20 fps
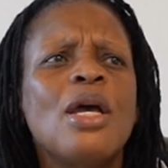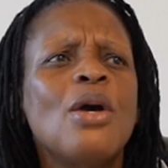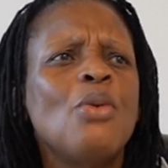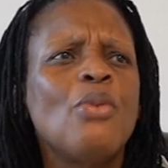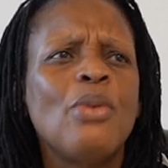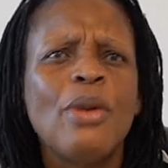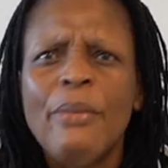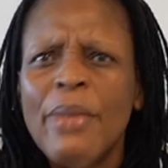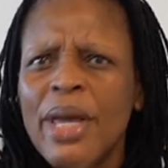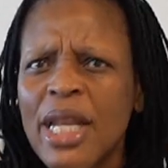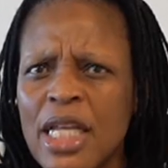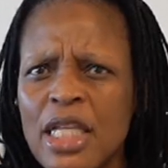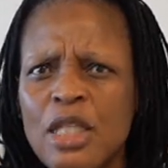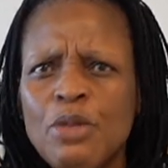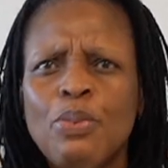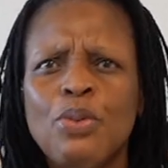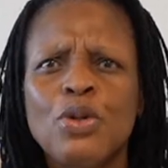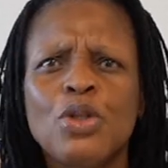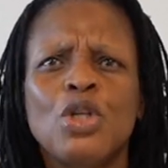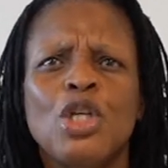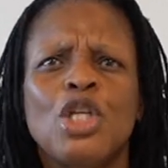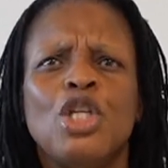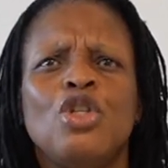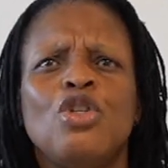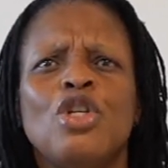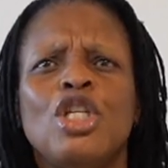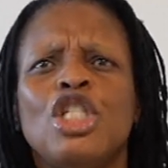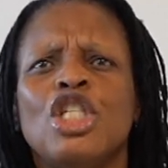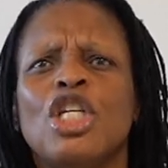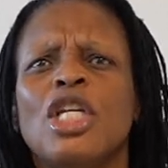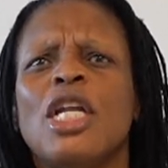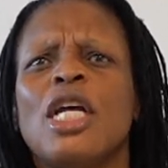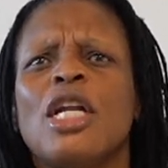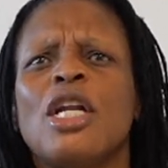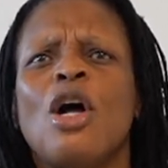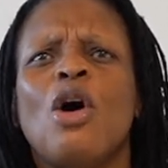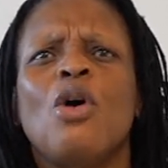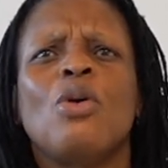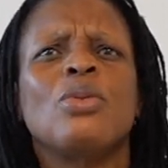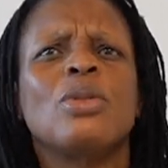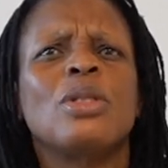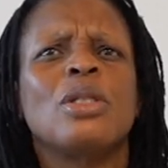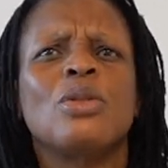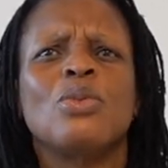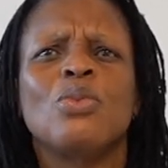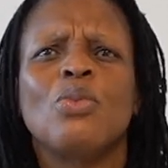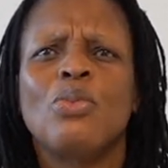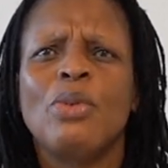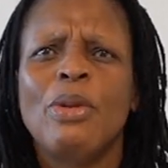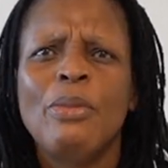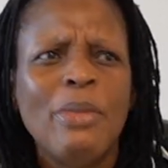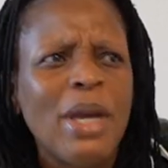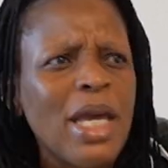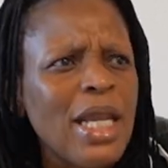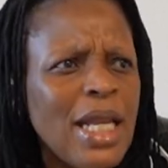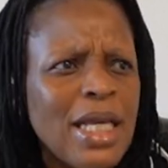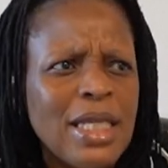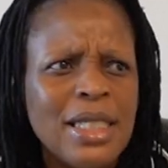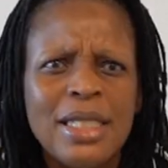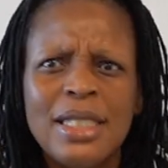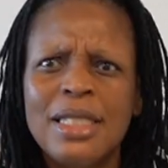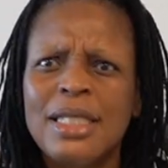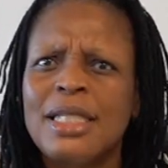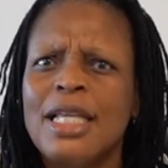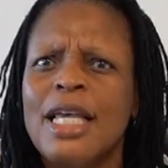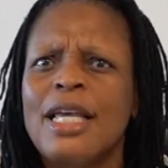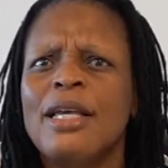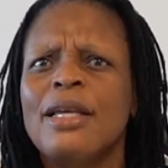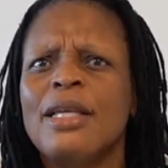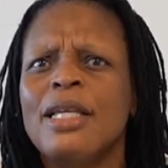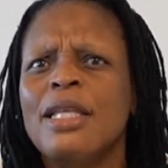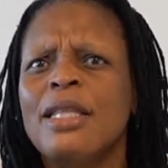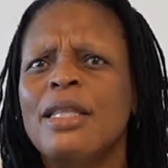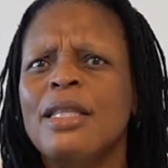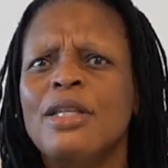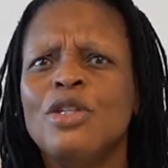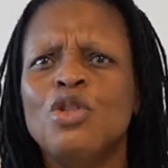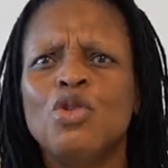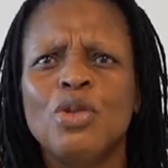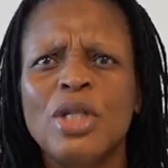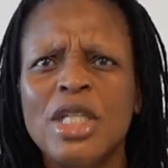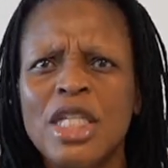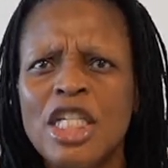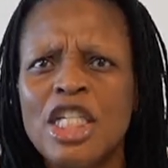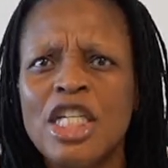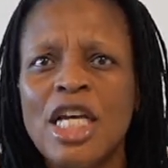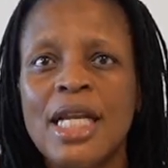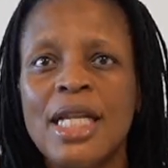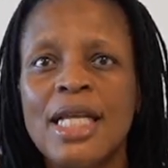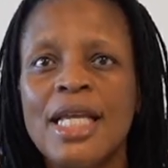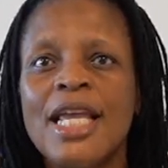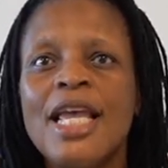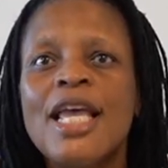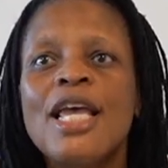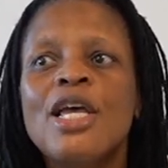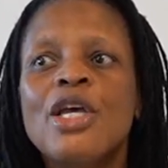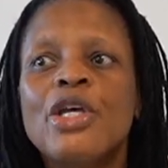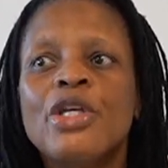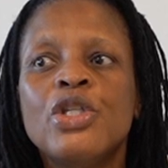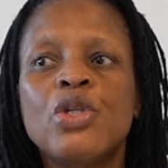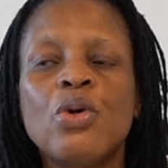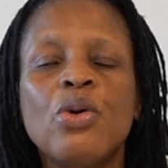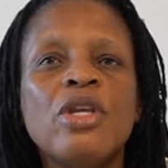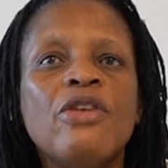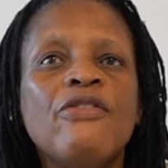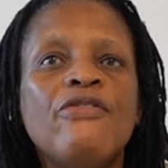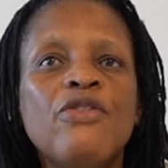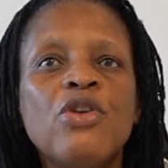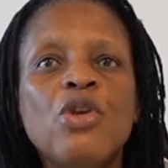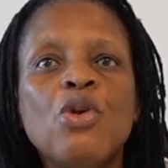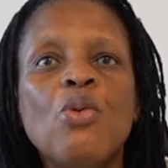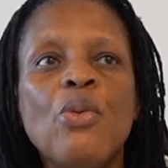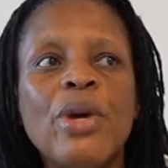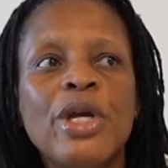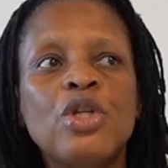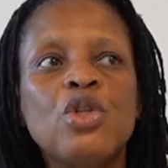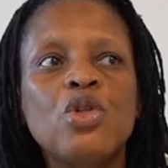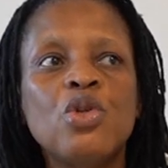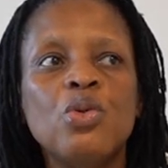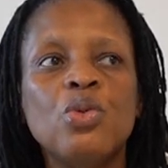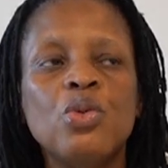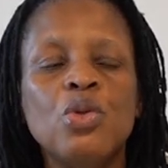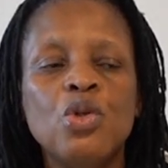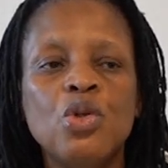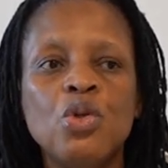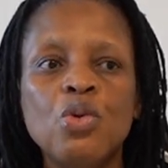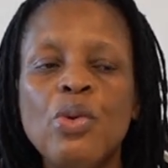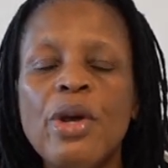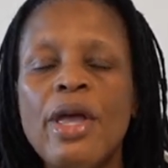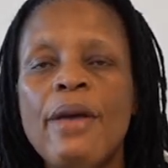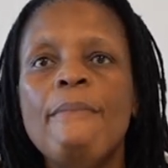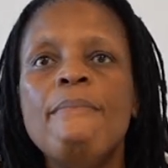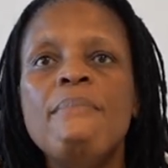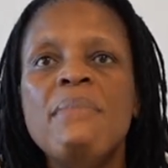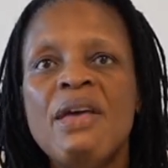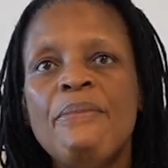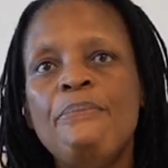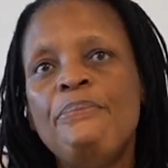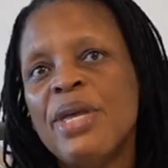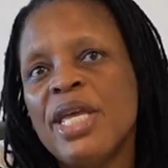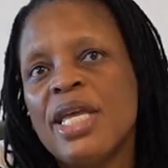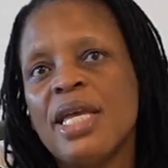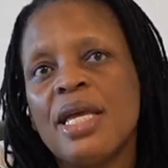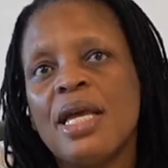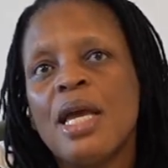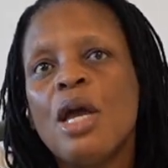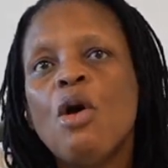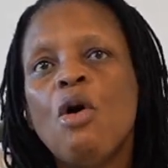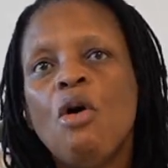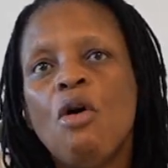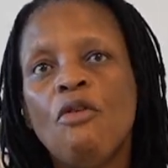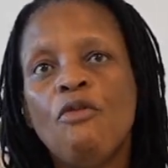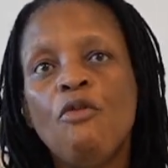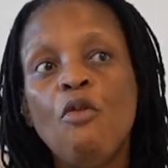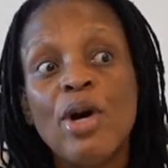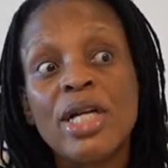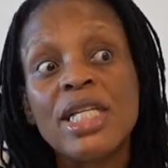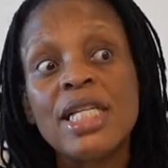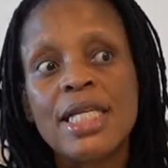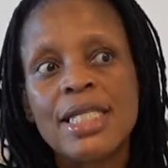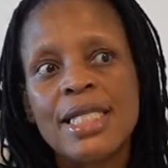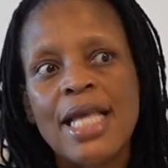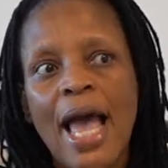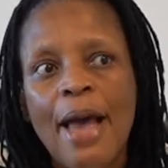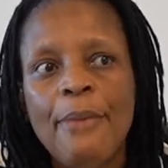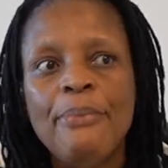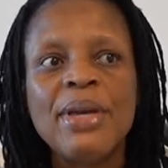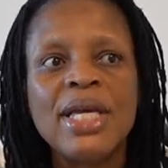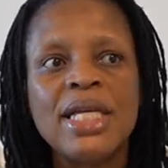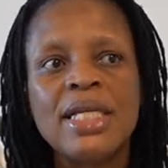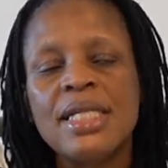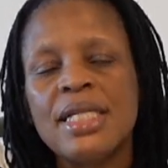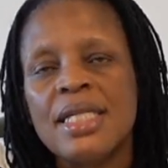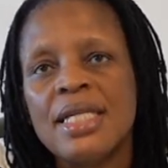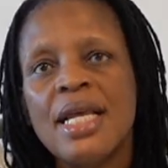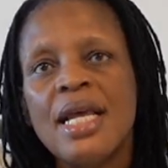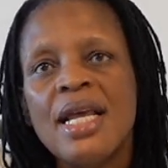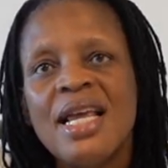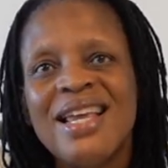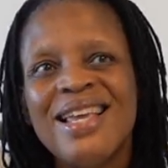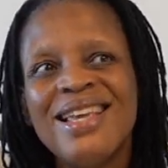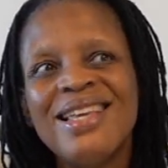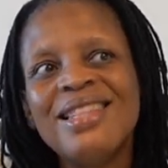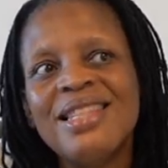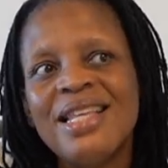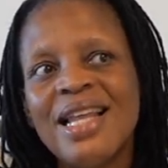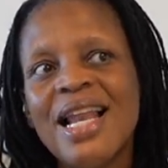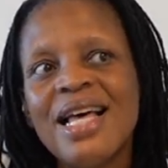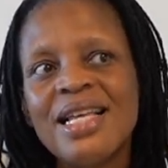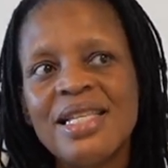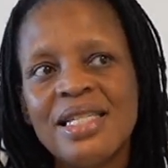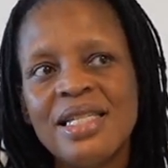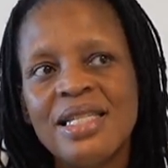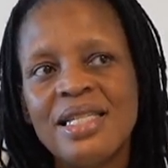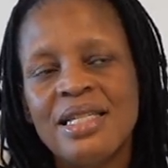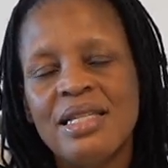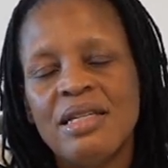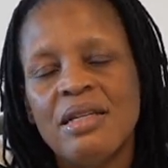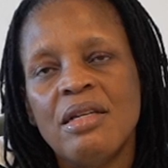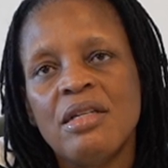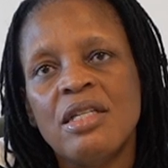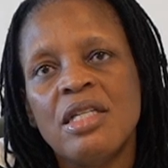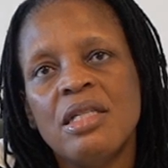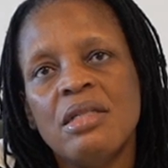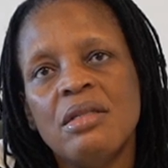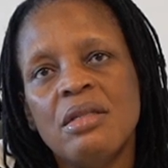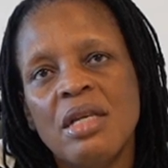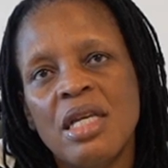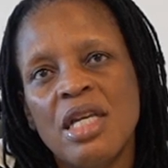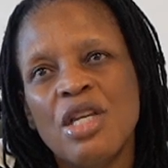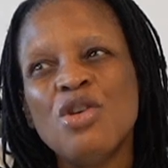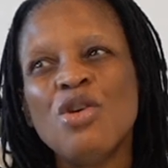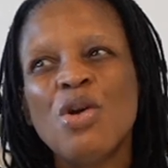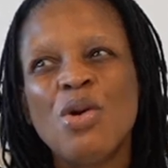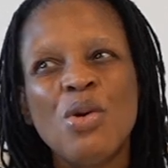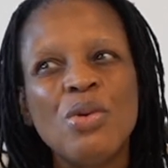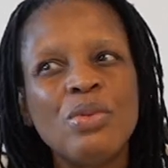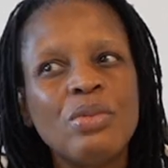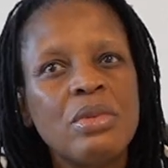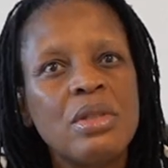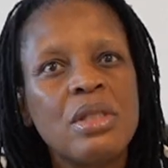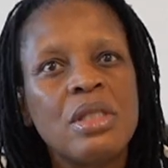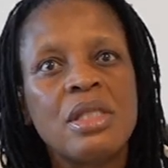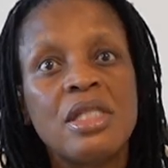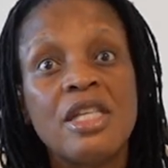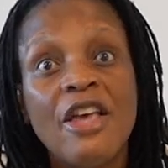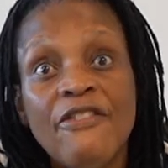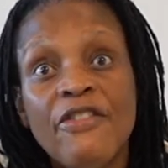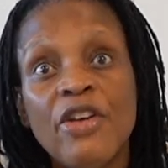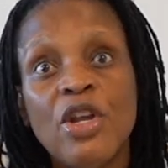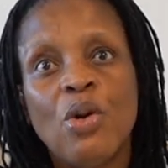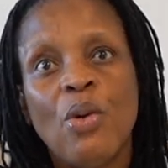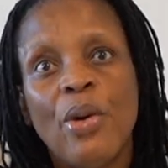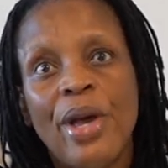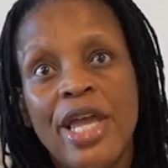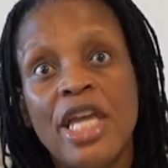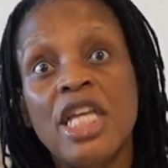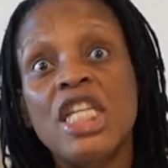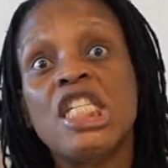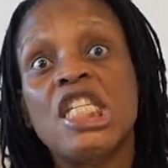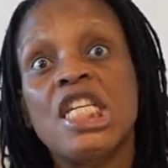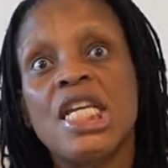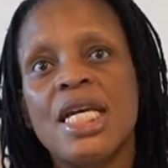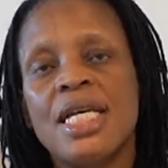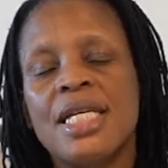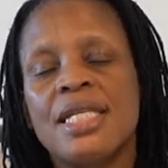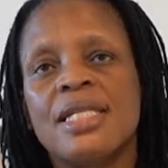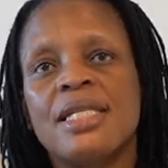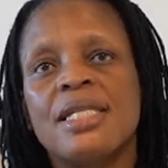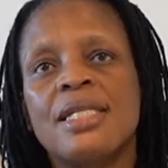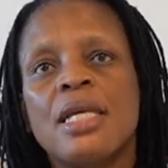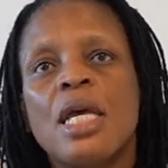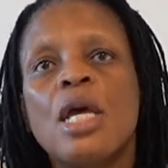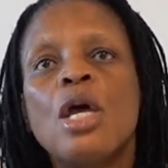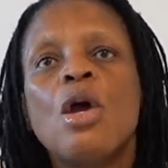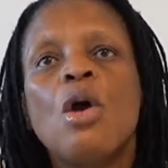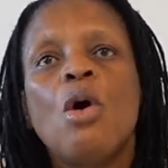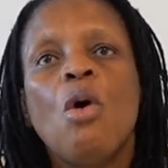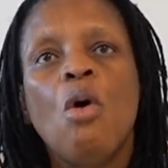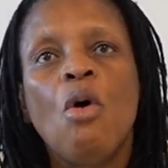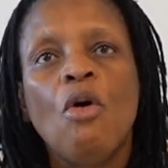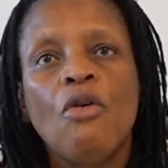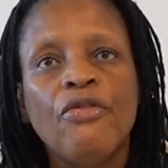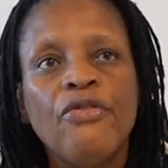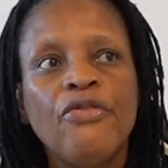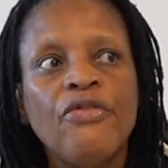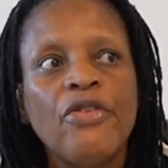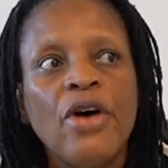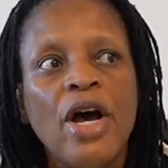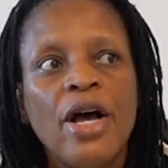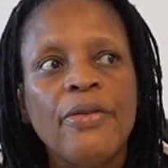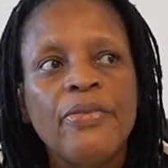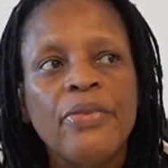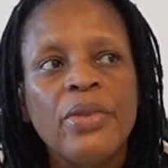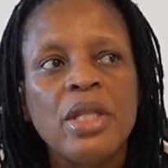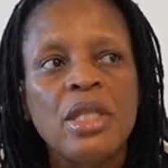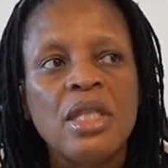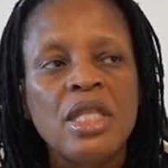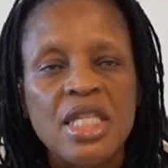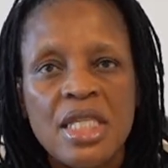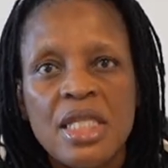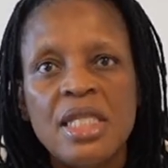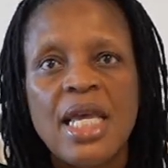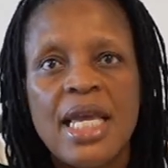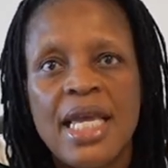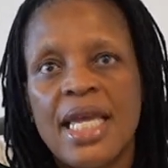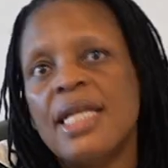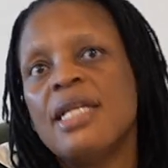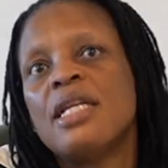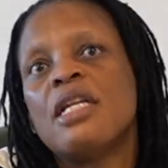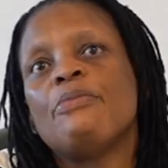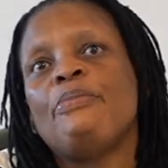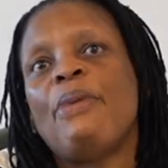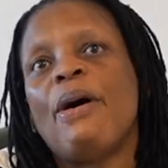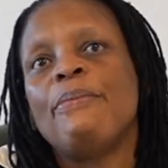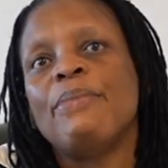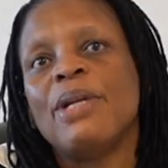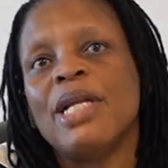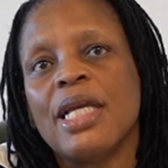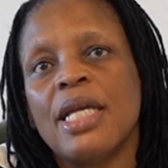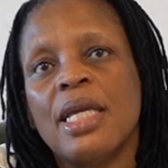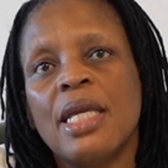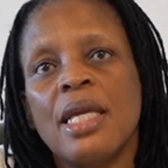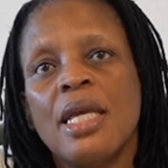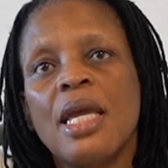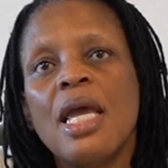women as prosecutor generals, women as in the judiciary. So if you were to do a mapping of what has happened in the last 7 or 8 years of the Second Republic,